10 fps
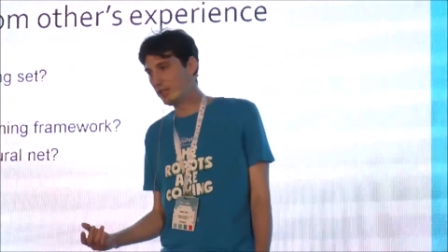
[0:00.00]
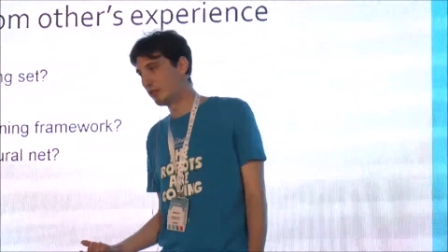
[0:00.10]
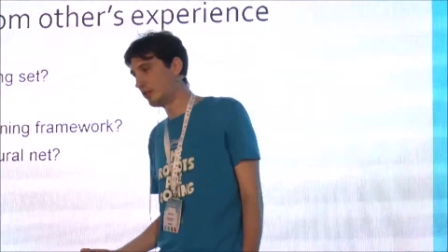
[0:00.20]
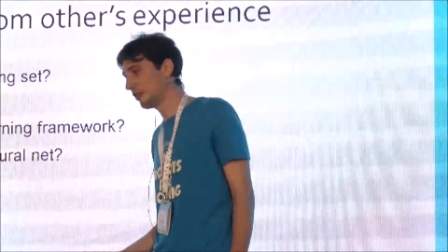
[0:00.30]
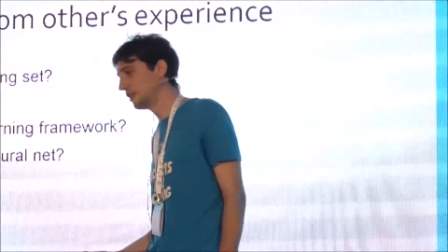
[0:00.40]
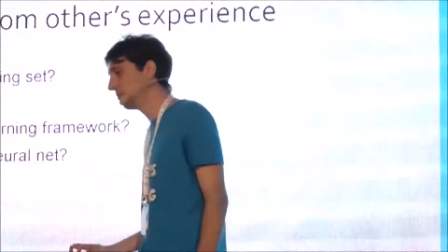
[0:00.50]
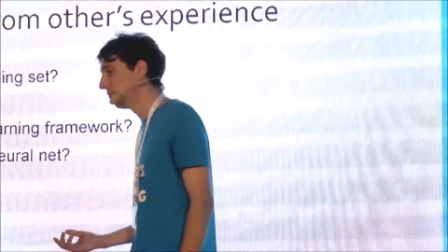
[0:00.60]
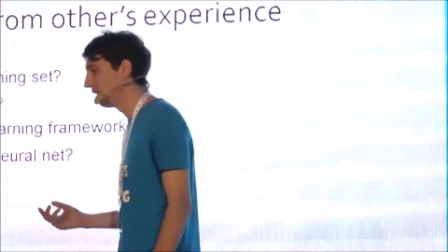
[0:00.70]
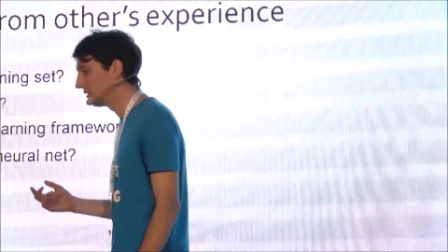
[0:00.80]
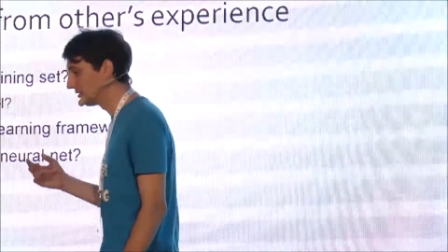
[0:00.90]
or you can deploy
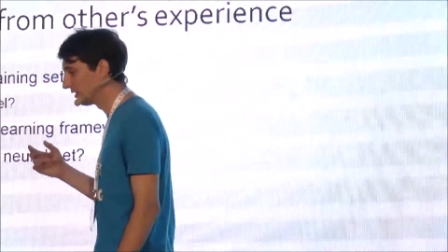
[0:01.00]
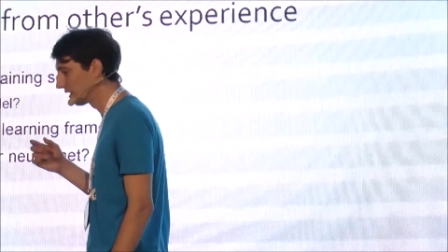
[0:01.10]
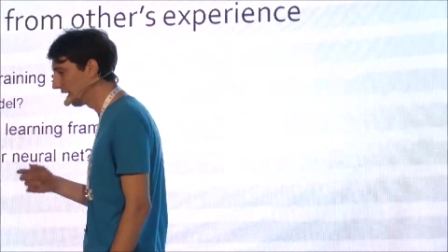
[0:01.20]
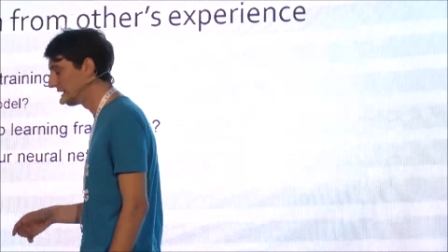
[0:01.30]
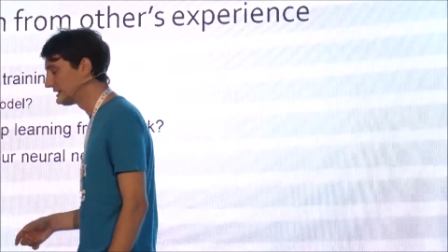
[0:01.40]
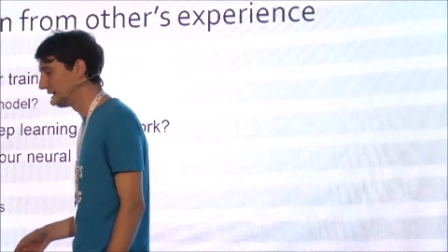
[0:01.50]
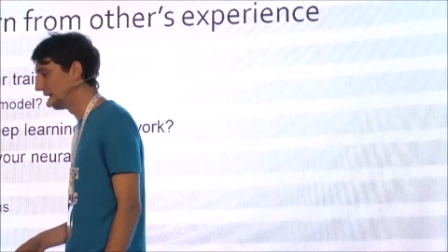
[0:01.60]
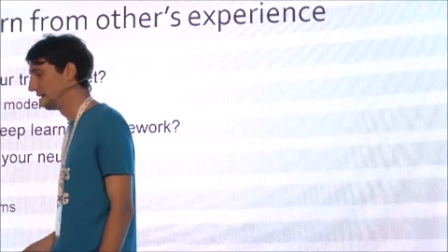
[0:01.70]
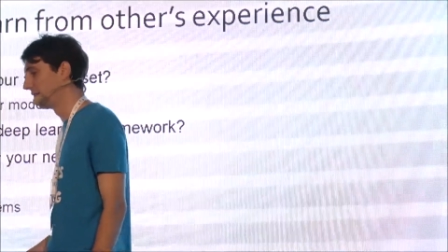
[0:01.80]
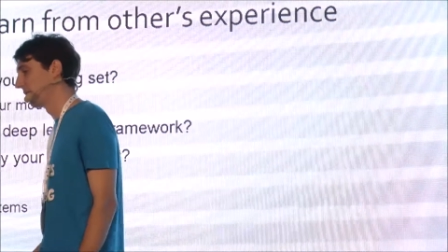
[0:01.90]
it on the client
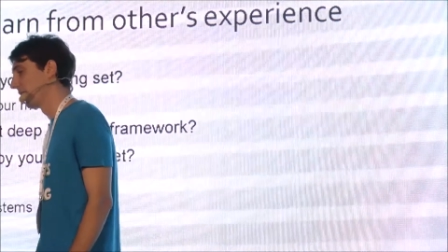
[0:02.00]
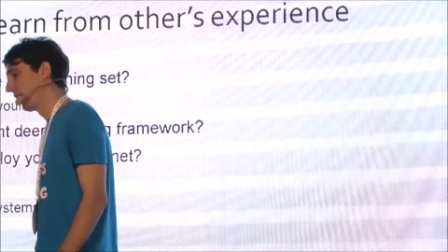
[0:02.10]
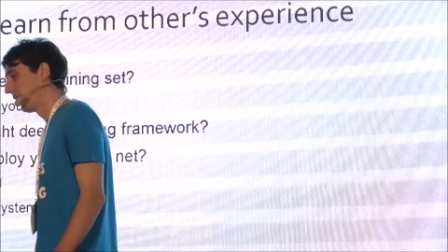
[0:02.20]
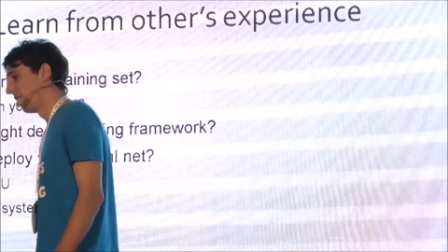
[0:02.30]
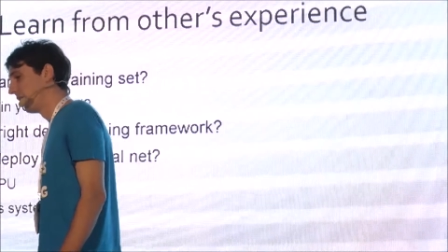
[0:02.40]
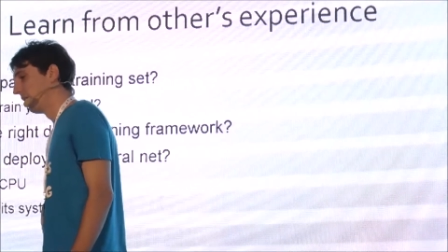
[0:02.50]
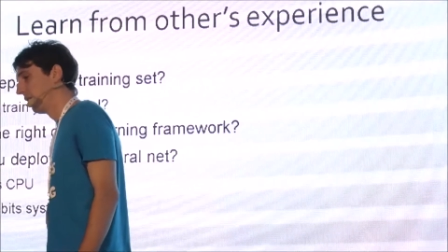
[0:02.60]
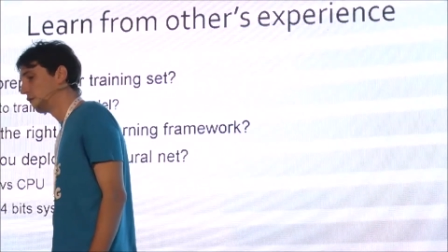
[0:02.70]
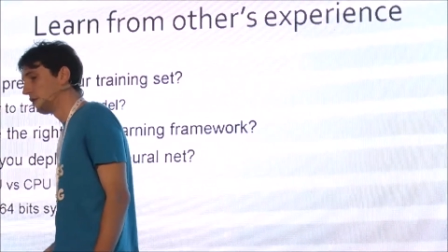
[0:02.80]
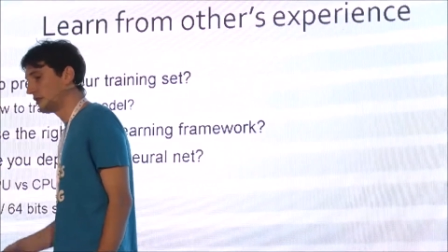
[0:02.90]
side. Of
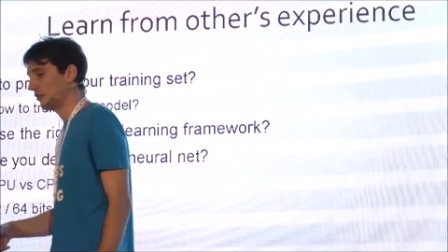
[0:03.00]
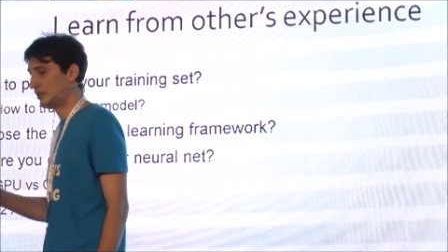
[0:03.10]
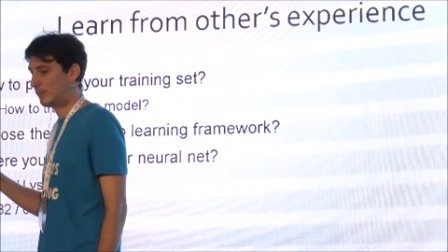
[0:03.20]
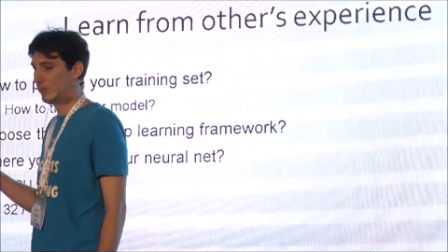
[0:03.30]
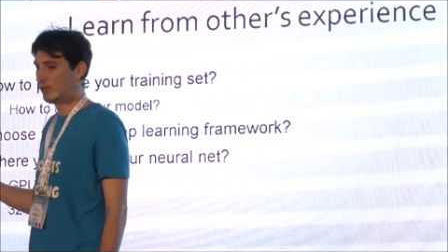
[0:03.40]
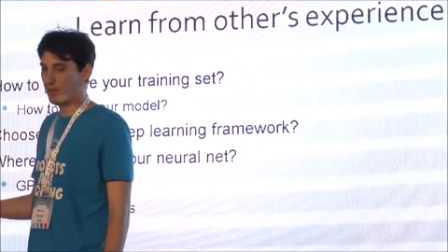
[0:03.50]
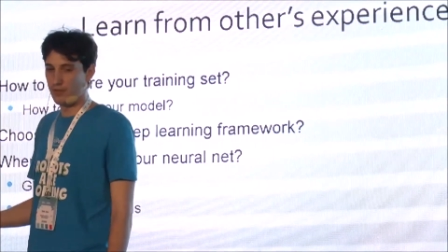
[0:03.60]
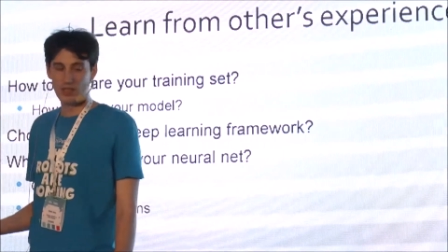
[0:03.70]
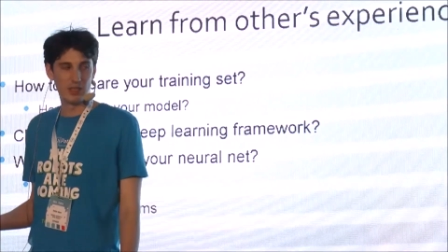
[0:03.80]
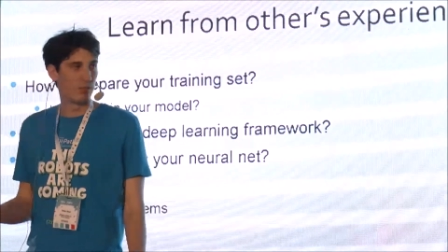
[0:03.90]
course, if you
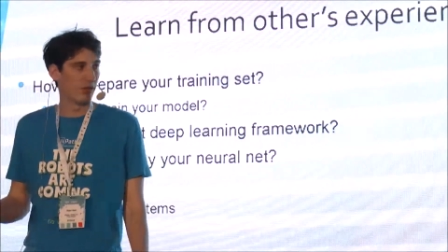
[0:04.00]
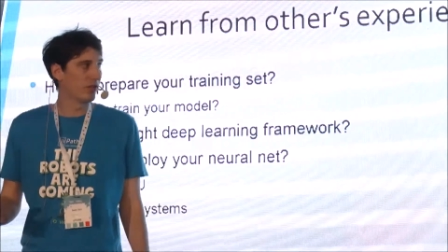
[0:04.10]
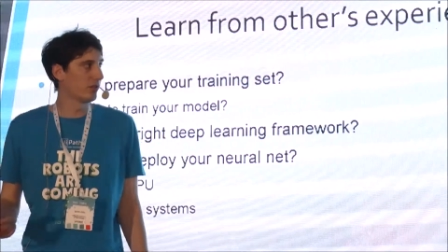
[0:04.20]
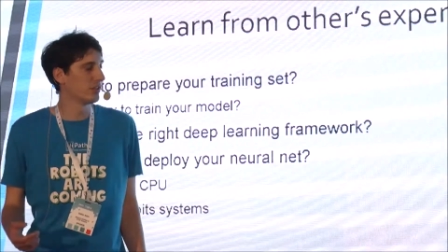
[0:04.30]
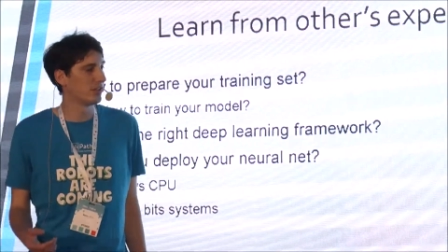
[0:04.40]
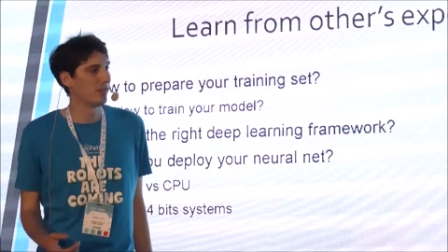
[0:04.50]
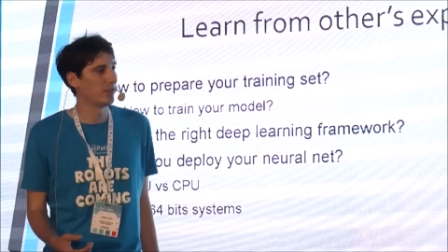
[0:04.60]
are deploying on the server